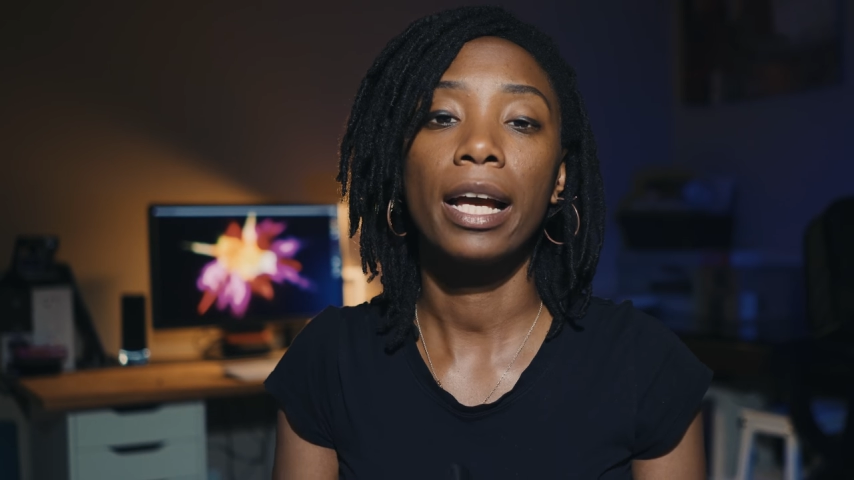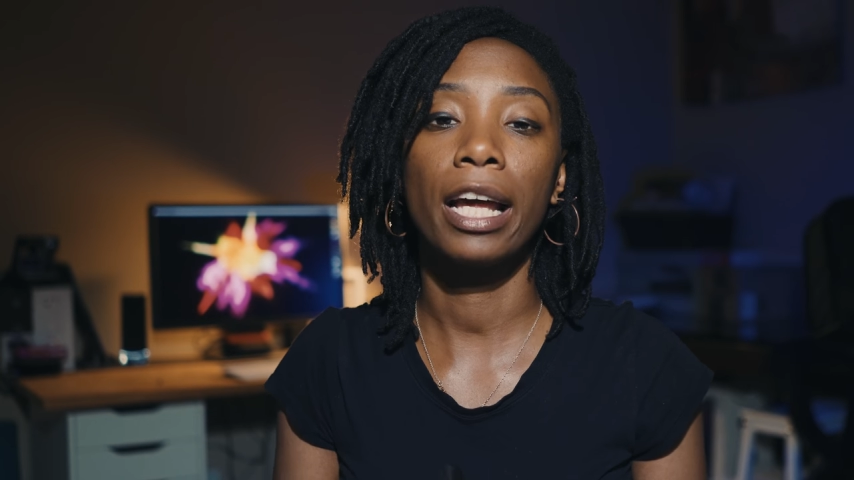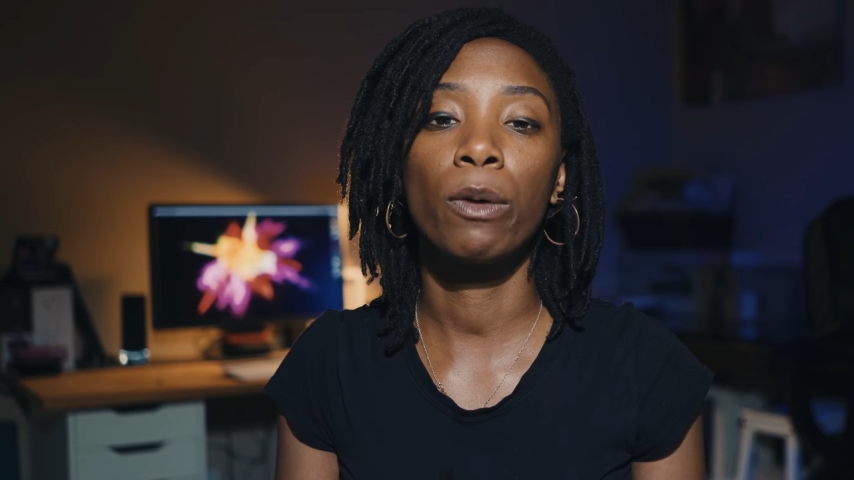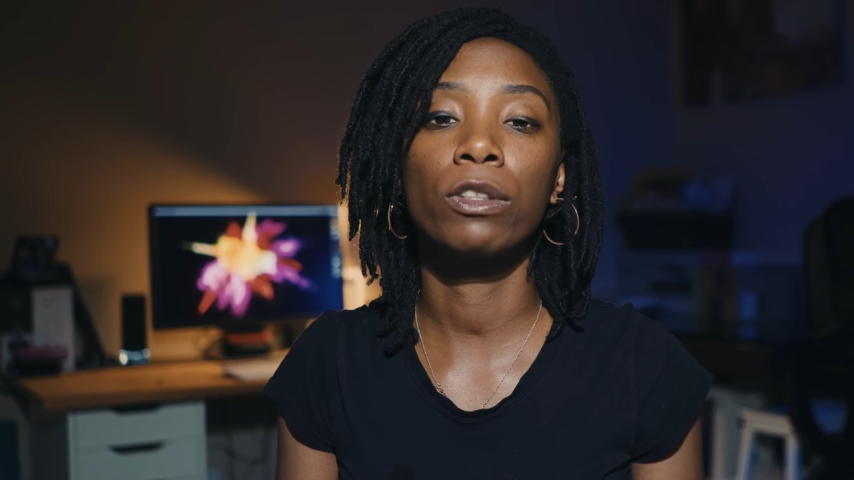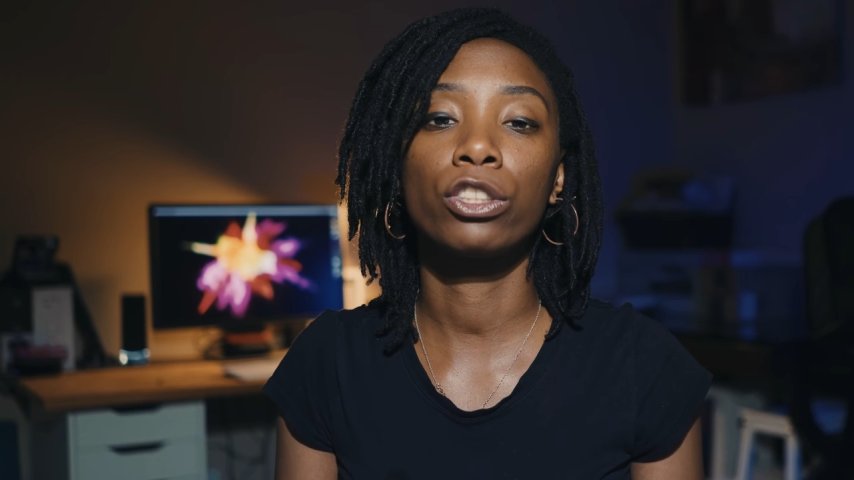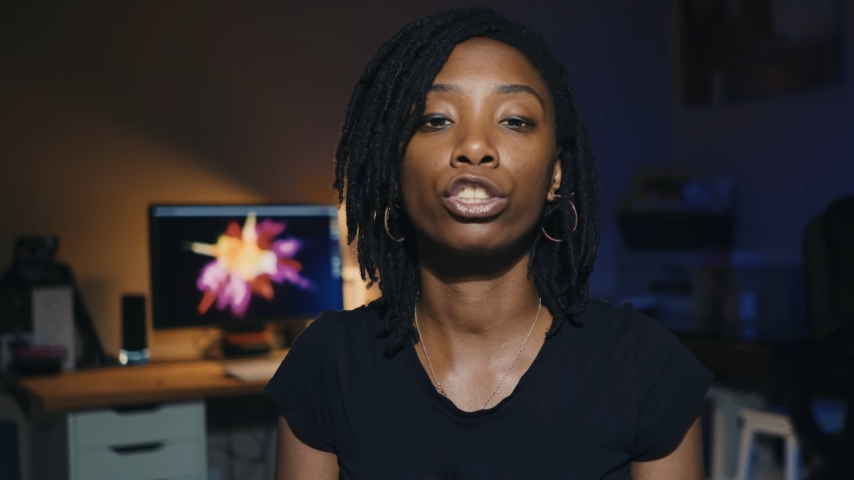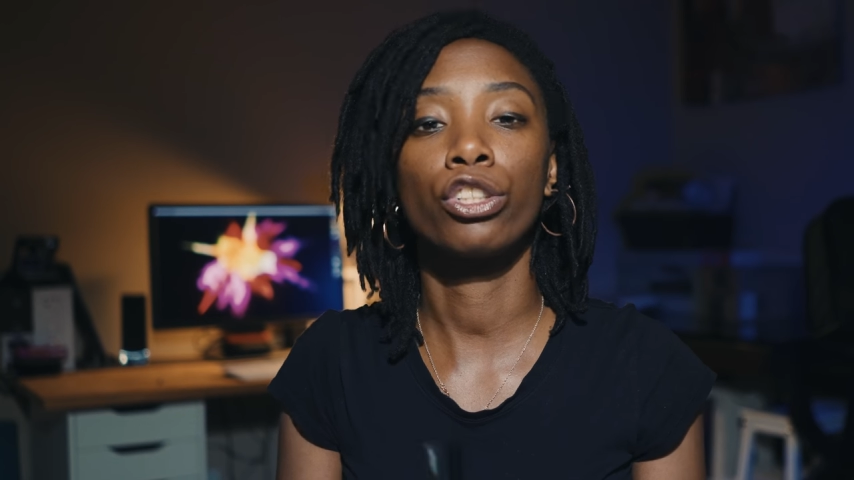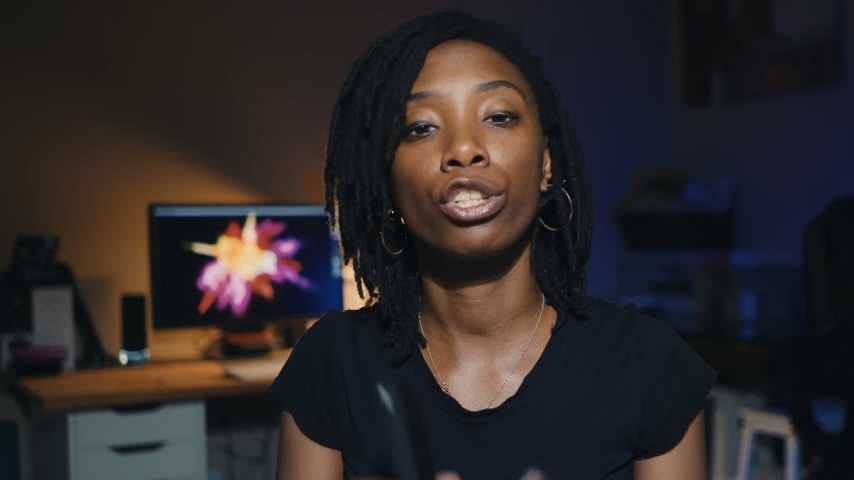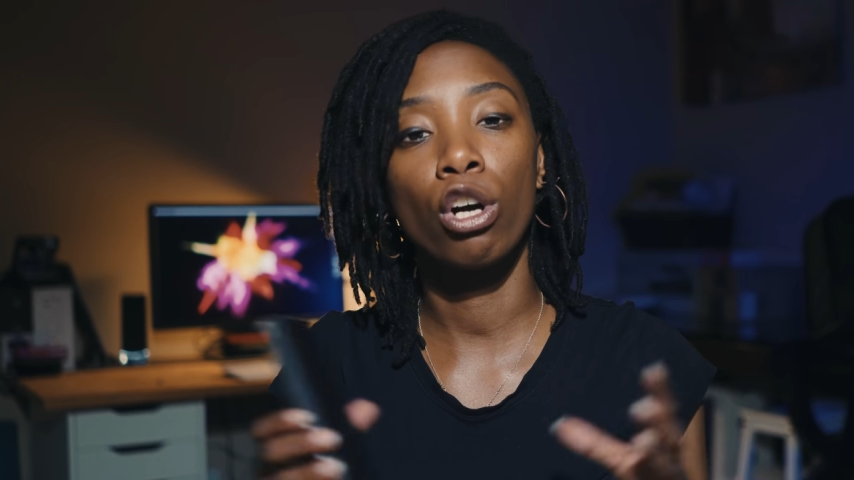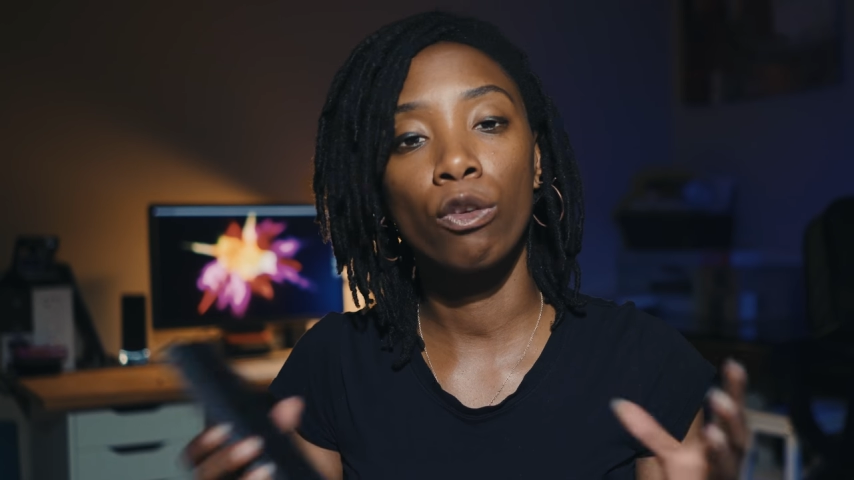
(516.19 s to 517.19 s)
Kind of wanted to
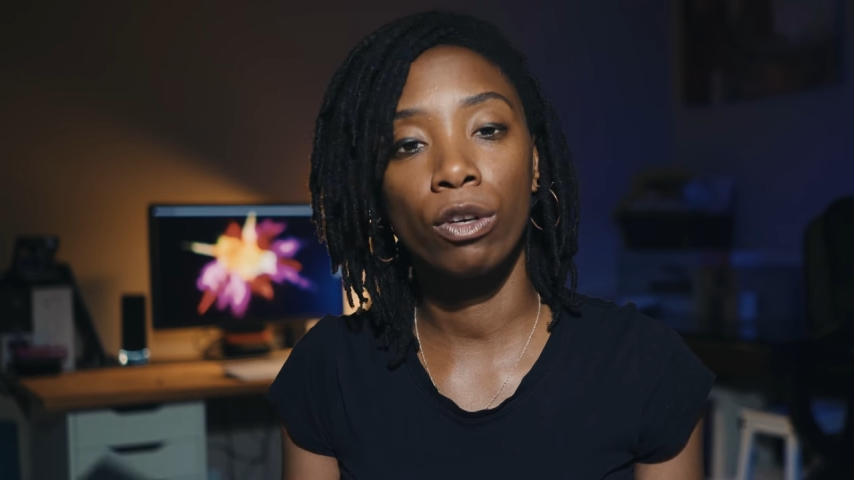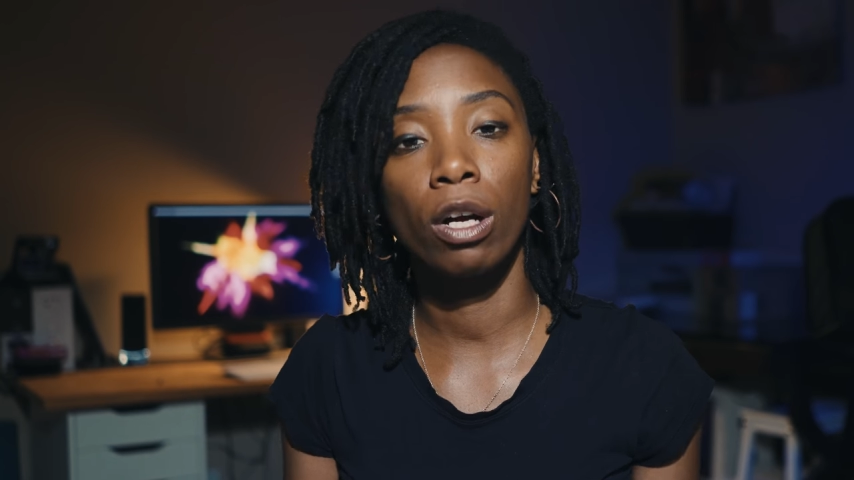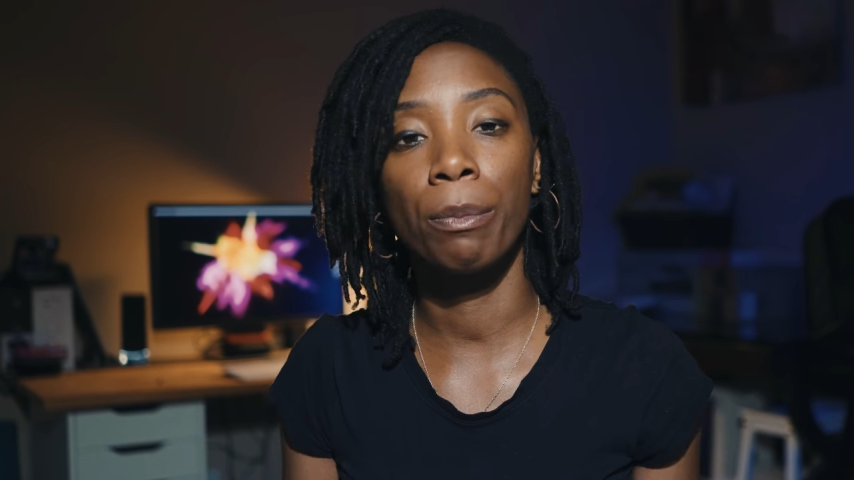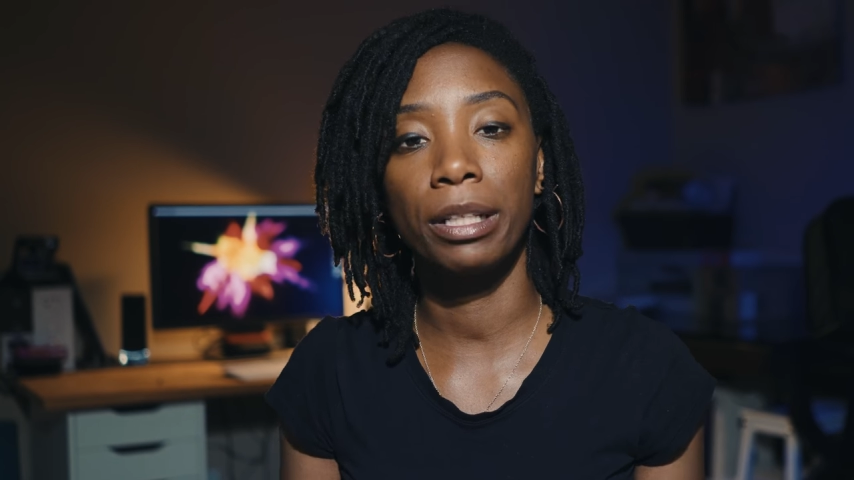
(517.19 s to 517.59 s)
show you the overall